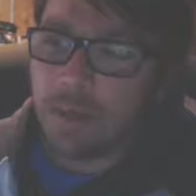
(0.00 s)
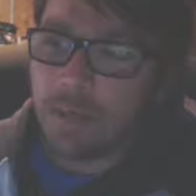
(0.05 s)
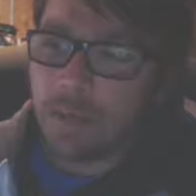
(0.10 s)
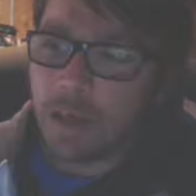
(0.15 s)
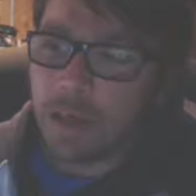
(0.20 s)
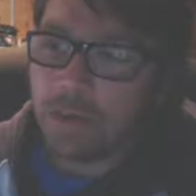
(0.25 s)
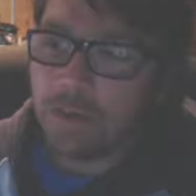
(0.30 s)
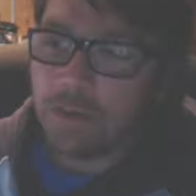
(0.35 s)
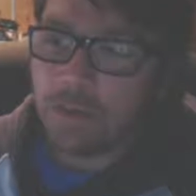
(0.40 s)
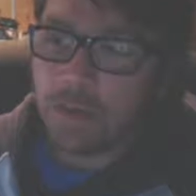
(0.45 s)

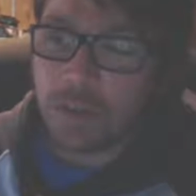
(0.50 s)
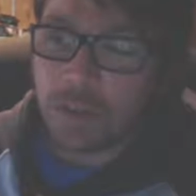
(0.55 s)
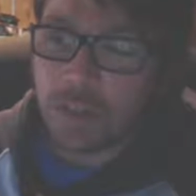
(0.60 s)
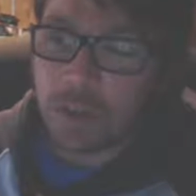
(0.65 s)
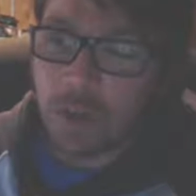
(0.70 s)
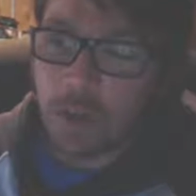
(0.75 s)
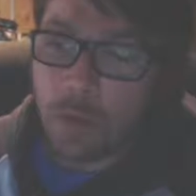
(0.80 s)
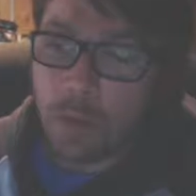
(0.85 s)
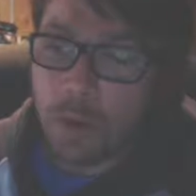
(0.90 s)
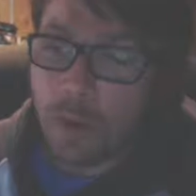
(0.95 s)
I still think
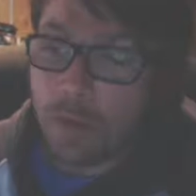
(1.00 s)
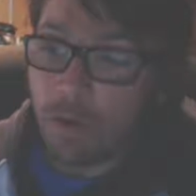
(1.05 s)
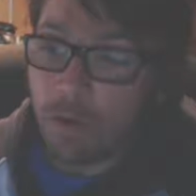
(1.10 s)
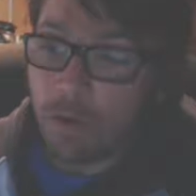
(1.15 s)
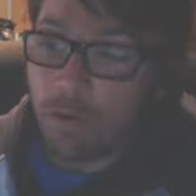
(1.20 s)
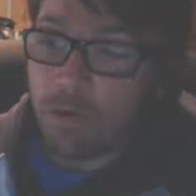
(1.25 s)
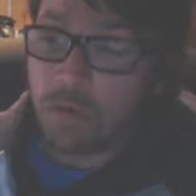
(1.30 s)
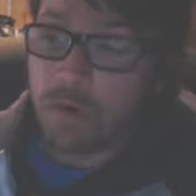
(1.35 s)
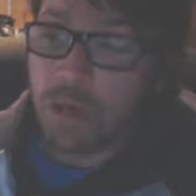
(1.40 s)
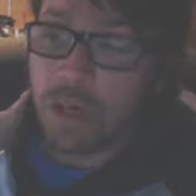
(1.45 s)
you're better
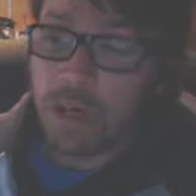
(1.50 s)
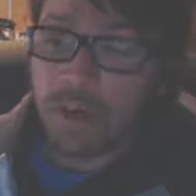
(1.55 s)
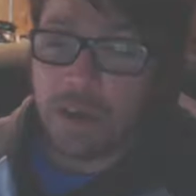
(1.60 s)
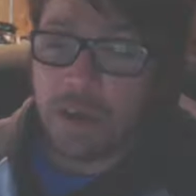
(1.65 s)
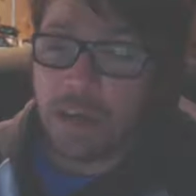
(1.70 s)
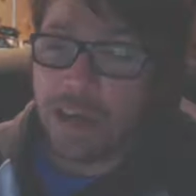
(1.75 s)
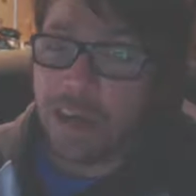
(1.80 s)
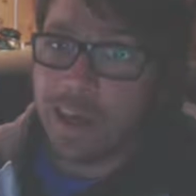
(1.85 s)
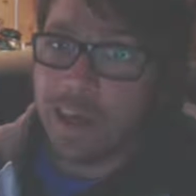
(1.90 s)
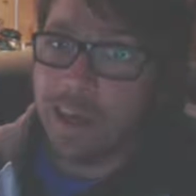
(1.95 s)
off going out and
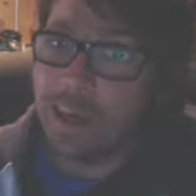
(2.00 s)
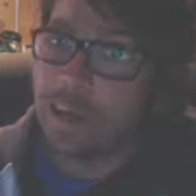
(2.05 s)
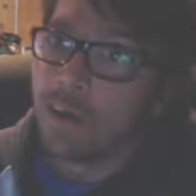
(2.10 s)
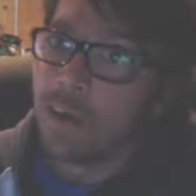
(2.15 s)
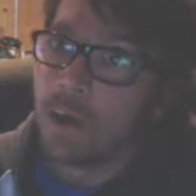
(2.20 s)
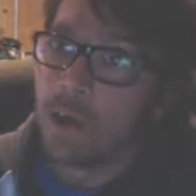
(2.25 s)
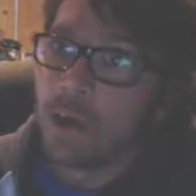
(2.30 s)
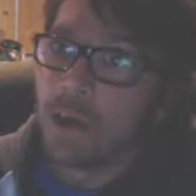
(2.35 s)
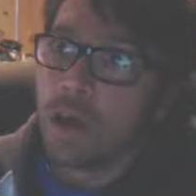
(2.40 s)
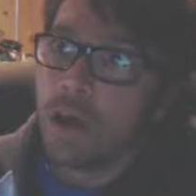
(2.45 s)
getting
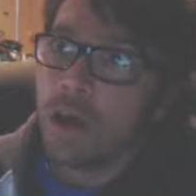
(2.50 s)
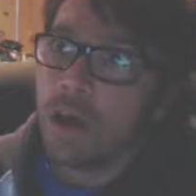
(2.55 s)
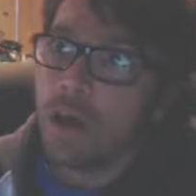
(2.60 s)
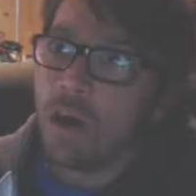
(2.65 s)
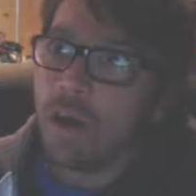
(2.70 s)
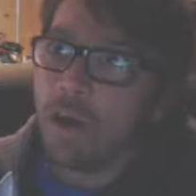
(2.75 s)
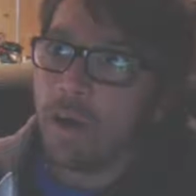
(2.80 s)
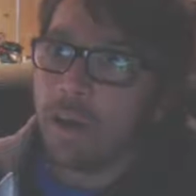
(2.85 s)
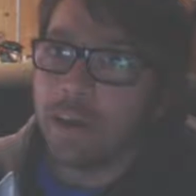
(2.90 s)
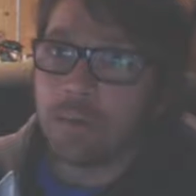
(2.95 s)
an
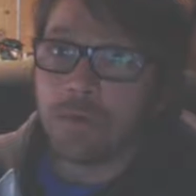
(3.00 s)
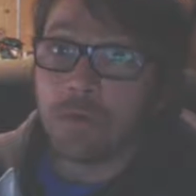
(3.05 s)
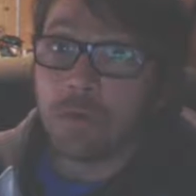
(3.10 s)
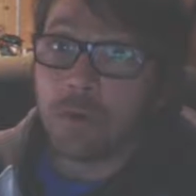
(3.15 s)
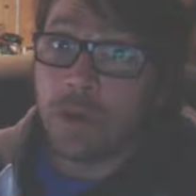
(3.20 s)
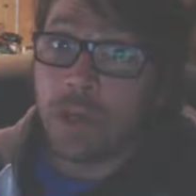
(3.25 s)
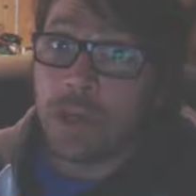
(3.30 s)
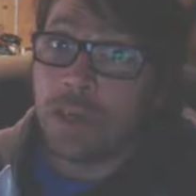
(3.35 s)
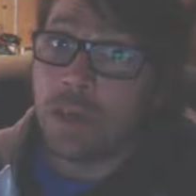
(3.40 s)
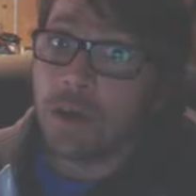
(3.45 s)
RX
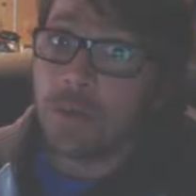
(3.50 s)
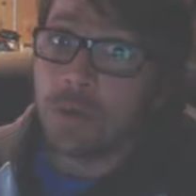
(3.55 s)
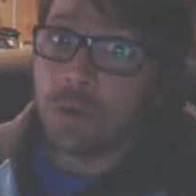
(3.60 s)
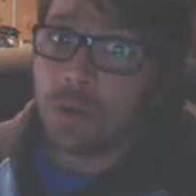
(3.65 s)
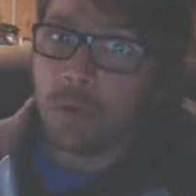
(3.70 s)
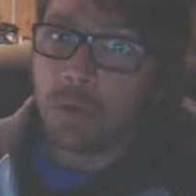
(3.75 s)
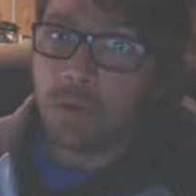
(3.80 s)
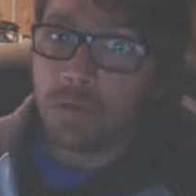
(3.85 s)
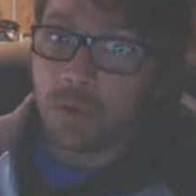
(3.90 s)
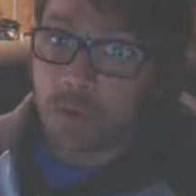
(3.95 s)
480 that
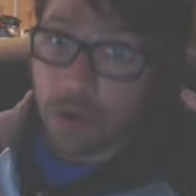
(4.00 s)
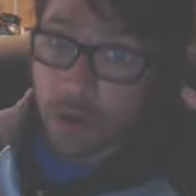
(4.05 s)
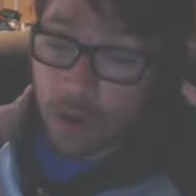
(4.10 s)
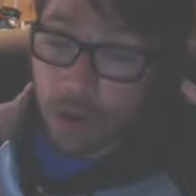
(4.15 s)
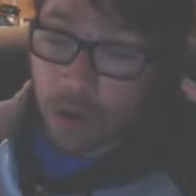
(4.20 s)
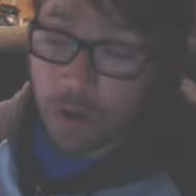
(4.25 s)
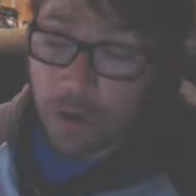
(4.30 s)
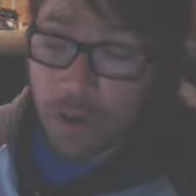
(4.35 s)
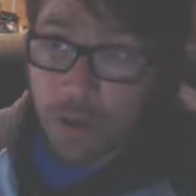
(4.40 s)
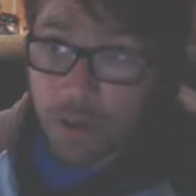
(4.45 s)
will
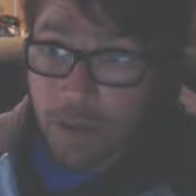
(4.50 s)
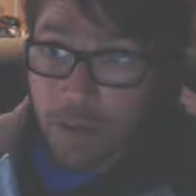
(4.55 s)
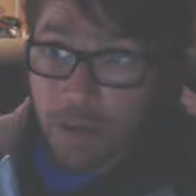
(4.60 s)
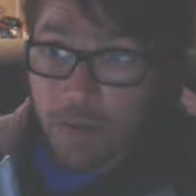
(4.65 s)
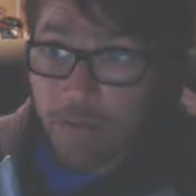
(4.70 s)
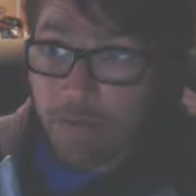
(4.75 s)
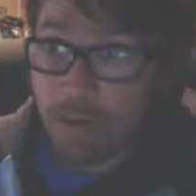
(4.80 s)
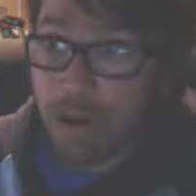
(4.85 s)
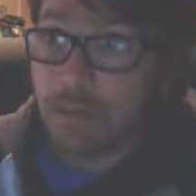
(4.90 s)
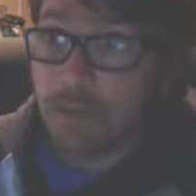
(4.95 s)
overclock
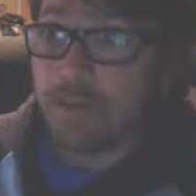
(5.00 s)
rather